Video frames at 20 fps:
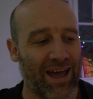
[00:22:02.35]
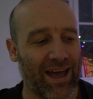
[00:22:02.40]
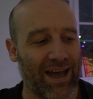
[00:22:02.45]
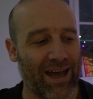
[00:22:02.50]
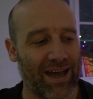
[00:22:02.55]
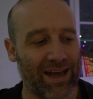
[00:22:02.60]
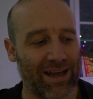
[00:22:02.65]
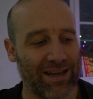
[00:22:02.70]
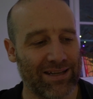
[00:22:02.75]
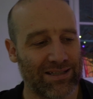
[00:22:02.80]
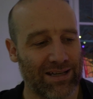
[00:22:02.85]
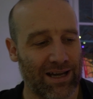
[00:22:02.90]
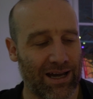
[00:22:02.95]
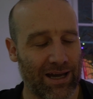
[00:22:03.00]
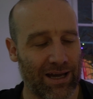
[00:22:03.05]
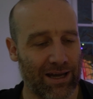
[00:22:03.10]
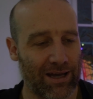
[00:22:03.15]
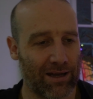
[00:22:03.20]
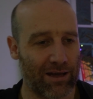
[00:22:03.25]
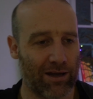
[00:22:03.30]
And
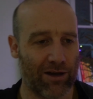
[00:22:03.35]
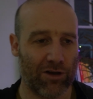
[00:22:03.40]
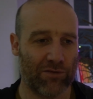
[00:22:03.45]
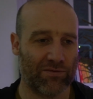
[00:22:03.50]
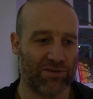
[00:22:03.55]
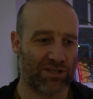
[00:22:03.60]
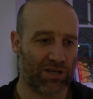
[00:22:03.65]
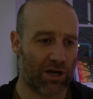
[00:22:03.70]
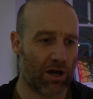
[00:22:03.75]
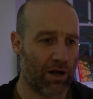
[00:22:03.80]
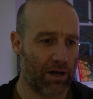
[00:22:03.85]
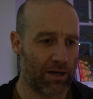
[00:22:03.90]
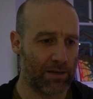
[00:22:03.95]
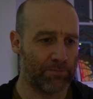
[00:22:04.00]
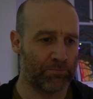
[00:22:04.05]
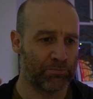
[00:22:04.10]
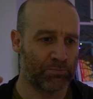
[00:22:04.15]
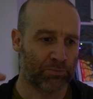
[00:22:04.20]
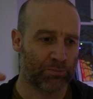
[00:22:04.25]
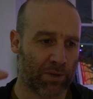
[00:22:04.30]
over
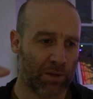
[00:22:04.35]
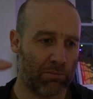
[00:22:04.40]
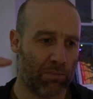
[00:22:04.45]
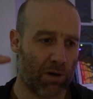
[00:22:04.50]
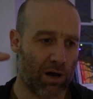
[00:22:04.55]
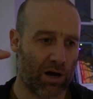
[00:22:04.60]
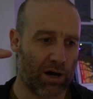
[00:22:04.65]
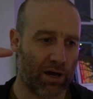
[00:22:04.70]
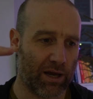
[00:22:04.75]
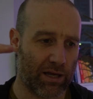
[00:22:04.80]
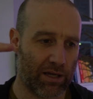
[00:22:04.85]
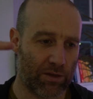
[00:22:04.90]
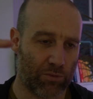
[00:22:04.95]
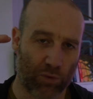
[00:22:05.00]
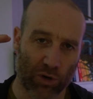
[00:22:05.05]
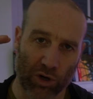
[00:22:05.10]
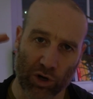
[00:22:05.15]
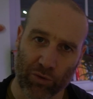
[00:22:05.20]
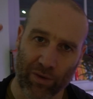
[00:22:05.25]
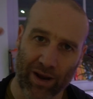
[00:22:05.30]
time, my
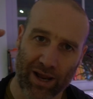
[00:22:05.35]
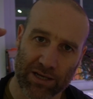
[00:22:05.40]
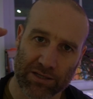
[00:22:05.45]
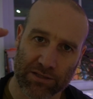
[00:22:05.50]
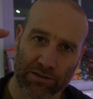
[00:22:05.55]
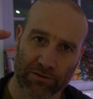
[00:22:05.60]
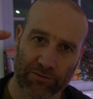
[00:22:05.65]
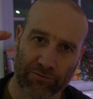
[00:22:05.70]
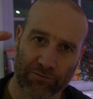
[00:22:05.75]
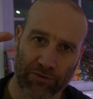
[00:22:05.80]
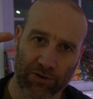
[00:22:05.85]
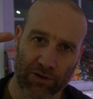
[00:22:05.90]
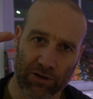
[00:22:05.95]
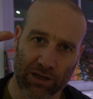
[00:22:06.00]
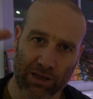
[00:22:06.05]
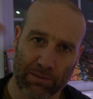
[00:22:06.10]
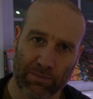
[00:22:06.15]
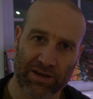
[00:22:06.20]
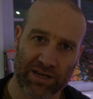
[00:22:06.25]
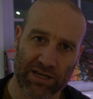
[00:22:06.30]
regret for
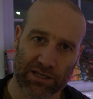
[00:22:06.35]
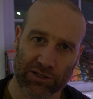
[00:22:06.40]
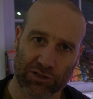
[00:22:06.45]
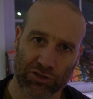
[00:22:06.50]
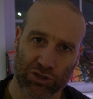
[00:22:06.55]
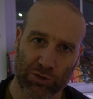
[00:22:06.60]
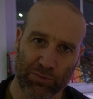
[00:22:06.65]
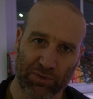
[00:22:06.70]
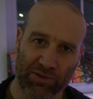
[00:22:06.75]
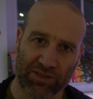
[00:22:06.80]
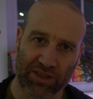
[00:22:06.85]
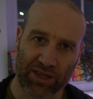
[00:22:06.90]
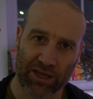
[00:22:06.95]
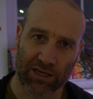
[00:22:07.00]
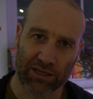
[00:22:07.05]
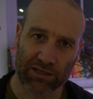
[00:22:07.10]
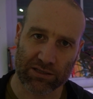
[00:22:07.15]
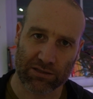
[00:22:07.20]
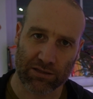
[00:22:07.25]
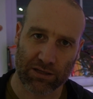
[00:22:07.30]
committing to stupid
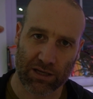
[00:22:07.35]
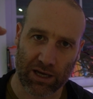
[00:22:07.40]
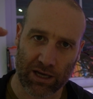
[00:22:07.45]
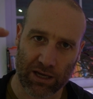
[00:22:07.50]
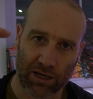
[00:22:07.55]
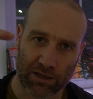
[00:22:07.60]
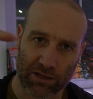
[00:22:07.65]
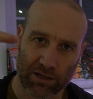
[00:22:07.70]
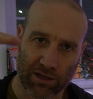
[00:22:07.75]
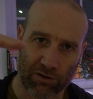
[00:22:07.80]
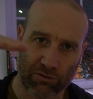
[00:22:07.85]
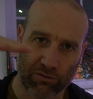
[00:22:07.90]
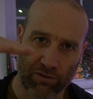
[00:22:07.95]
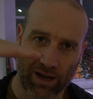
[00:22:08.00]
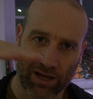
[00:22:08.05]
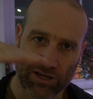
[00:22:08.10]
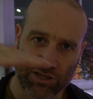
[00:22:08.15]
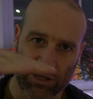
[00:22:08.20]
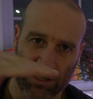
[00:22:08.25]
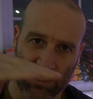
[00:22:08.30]
things
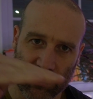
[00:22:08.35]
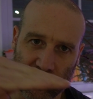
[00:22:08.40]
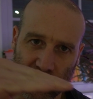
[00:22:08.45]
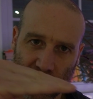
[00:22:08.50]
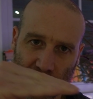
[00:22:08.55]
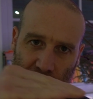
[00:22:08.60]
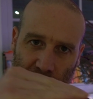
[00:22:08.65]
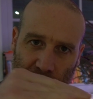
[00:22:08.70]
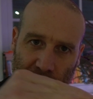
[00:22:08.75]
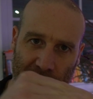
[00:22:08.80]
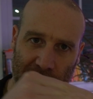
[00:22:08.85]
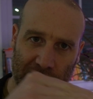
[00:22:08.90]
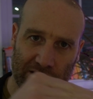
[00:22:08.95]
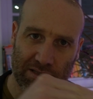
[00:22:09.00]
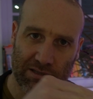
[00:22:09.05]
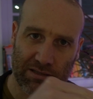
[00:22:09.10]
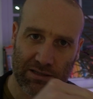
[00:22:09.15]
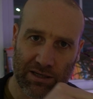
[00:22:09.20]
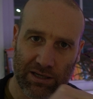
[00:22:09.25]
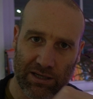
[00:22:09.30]
gradually
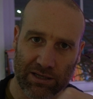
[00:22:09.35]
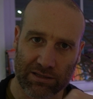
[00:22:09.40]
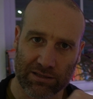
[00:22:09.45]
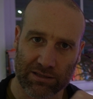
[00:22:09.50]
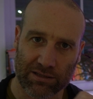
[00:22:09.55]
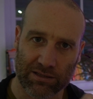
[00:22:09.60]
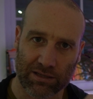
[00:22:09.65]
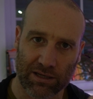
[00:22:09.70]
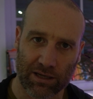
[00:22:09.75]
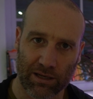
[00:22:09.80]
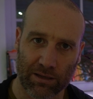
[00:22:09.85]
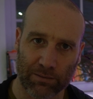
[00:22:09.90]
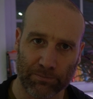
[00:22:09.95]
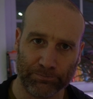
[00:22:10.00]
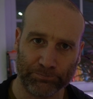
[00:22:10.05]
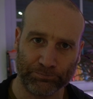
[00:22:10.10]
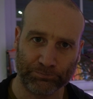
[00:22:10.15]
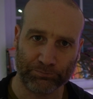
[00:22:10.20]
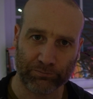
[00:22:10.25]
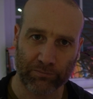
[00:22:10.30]
deteriorates. It's
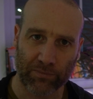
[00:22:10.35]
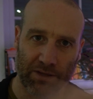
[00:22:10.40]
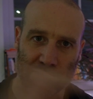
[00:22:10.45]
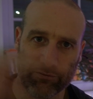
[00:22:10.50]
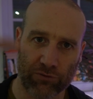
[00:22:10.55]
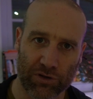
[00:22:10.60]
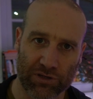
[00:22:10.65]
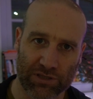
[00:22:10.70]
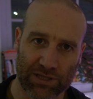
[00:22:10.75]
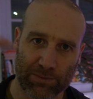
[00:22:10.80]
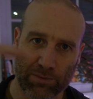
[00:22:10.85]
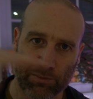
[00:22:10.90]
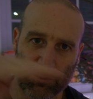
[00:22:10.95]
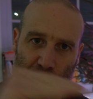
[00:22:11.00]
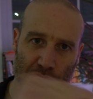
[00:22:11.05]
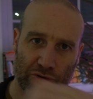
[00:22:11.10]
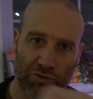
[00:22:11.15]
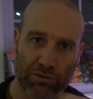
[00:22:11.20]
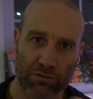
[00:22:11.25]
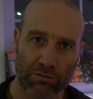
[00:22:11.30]
inversely
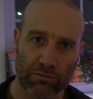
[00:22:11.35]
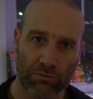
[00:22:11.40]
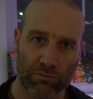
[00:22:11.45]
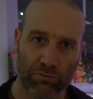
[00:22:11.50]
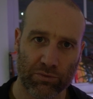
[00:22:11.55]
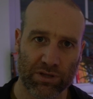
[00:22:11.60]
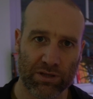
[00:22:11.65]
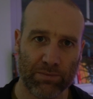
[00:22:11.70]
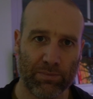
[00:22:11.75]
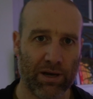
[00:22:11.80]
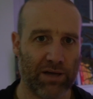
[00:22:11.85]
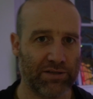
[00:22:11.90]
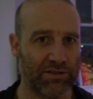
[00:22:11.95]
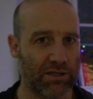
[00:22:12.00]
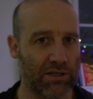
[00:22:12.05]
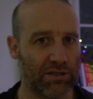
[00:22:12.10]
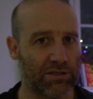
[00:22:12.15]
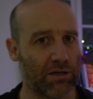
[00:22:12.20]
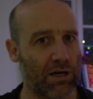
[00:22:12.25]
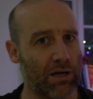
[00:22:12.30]
proportional with the
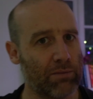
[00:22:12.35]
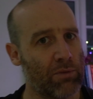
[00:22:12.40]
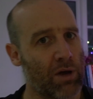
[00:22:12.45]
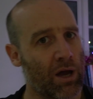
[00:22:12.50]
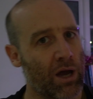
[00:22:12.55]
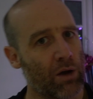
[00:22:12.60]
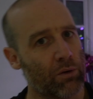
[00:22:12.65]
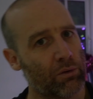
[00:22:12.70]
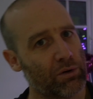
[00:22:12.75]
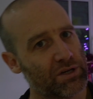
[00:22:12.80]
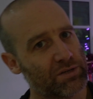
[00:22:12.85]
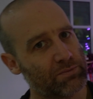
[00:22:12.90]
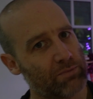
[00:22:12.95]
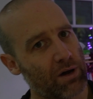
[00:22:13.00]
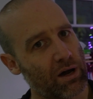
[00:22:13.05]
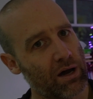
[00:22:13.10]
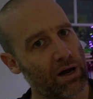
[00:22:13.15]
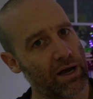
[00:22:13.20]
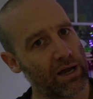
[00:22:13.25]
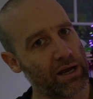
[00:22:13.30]
passing of time, whereas
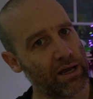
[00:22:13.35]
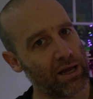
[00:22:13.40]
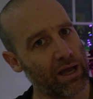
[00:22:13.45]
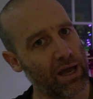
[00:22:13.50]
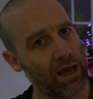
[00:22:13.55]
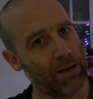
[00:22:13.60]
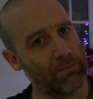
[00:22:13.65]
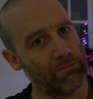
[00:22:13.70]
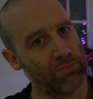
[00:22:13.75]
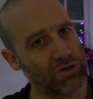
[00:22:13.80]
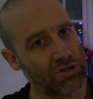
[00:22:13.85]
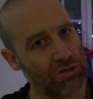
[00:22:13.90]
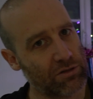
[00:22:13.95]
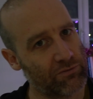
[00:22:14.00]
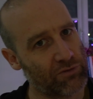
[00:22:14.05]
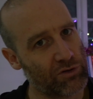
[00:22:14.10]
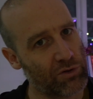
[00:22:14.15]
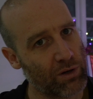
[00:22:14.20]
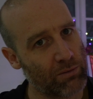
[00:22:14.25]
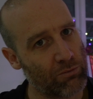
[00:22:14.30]
my
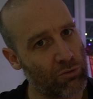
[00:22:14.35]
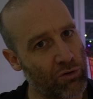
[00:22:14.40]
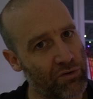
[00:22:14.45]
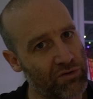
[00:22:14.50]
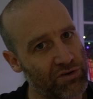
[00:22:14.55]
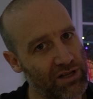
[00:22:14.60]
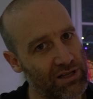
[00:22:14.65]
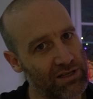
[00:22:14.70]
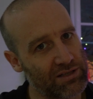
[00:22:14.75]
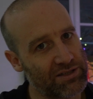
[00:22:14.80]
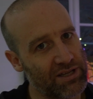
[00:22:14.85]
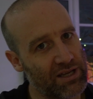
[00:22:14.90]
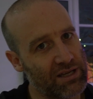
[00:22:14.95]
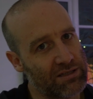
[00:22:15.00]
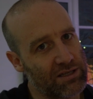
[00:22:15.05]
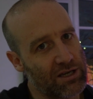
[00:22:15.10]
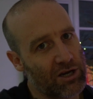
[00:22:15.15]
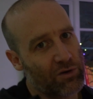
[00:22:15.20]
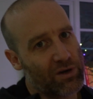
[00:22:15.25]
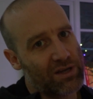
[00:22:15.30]
ambition for doing more ridiculous
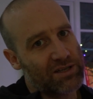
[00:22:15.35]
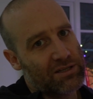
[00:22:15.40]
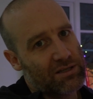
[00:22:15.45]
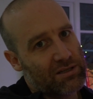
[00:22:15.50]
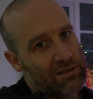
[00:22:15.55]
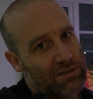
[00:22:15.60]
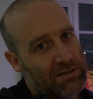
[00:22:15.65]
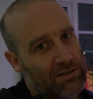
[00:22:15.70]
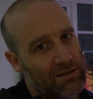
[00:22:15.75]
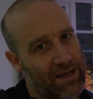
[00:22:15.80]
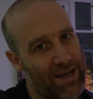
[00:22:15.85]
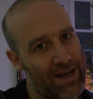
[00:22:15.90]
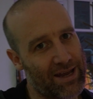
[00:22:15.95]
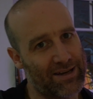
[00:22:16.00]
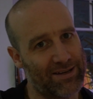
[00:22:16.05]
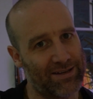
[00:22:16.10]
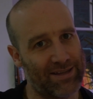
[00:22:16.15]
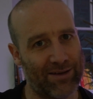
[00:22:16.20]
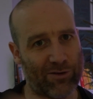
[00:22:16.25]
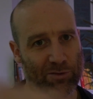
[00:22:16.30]
things increases.
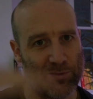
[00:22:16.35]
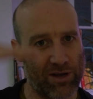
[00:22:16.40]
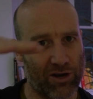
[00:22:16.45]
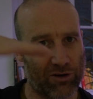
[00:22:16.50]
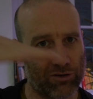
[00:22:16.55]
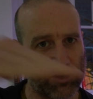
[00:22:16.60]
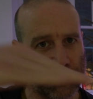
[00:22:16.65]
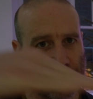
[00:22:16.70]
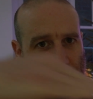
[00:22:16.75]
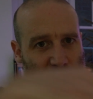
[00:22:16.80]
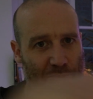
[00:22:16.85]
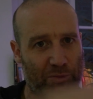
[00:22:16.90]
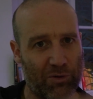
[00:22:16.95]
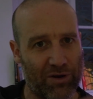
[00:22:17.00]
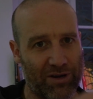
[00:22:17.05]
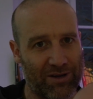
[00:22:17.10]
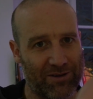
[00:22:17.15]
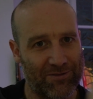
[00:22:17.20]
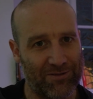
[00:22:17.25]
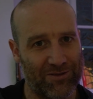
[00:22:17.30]
And there will be a crossover
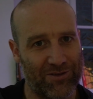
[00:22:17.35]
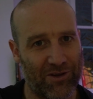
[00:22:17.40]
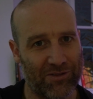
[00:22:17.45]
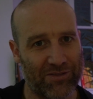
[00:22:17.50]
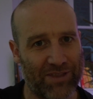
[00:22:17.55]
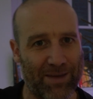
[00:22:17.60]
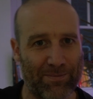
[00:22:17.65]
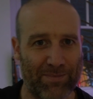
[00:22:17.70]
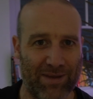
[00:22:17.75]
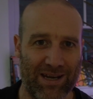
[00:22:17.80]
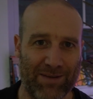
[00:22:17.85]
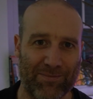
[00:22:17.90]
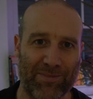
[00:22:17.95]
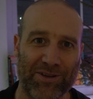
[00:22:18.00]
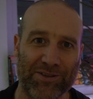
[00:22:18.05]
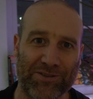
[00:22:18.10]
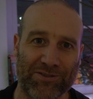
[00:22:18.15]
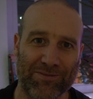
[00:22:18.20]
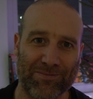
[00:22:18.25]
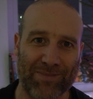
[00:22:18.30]
point. Not that many
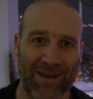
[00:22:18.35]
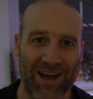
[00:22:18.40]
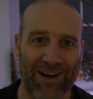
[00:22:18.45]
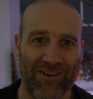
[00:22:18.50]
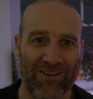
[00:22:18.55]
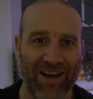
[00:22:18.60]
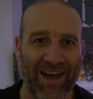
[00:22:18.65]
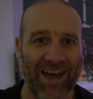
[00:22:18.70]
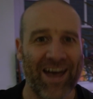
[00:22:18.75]
months from now,